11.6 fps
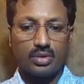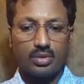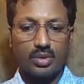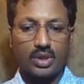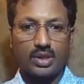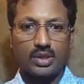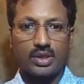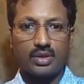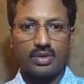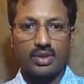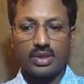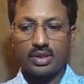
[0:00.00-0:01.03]
so we get a
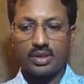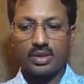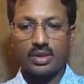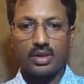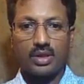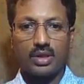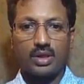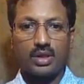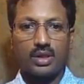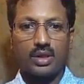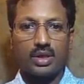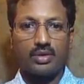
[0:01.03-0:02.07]
70.
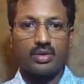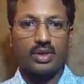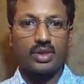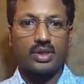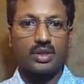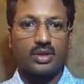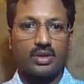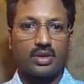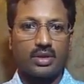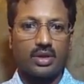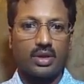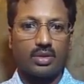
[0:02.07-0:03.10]
You enter.
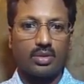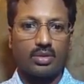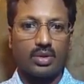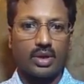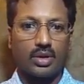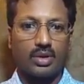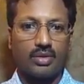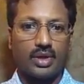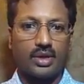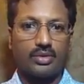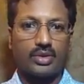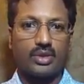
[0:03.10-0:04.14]
No, I got a
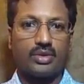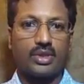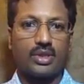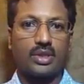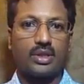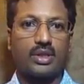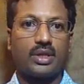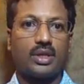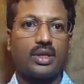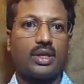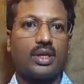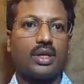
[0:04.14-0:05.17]
value of 70.
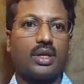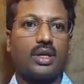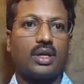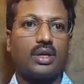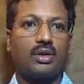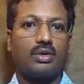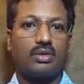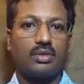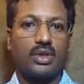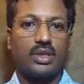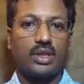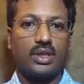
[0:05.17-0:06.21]

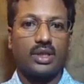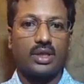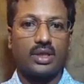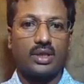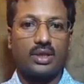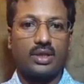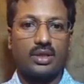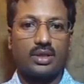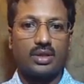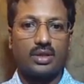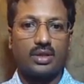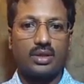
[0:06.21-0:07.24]
Regenerate it.
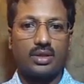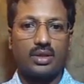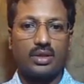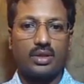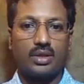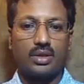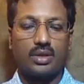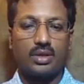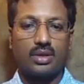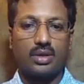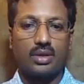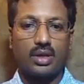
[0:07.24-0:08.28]

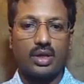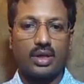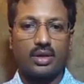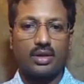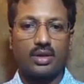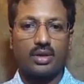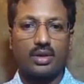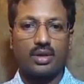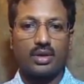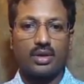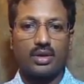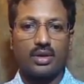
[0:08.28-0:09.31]
Okay,
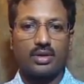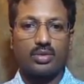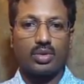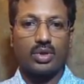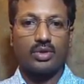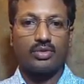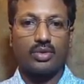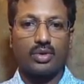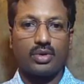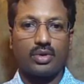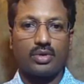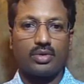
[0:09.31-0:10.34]
it's only
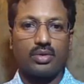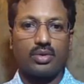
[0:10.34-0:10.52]
for